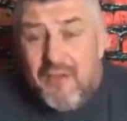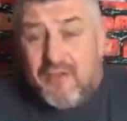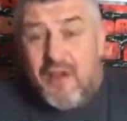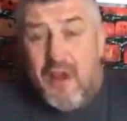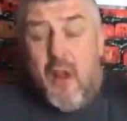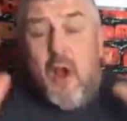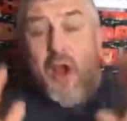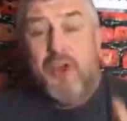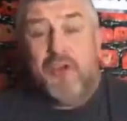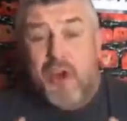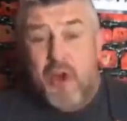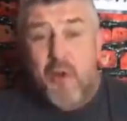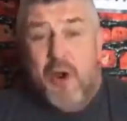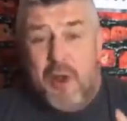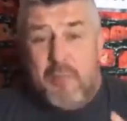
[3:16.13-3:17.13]
So long
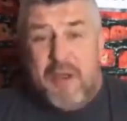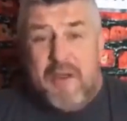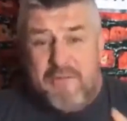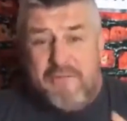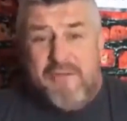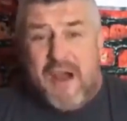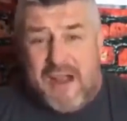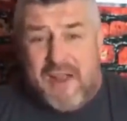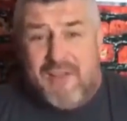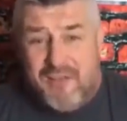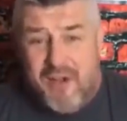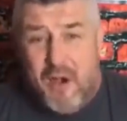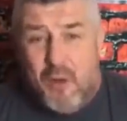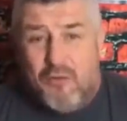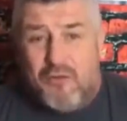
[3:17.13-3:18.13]
as you want to be a
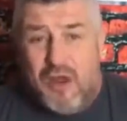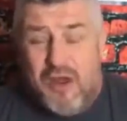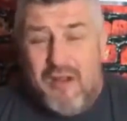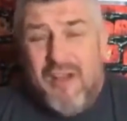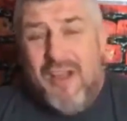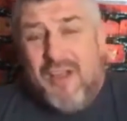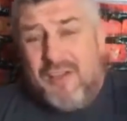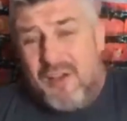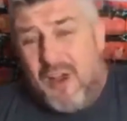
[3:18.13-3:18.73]
fucking soldier,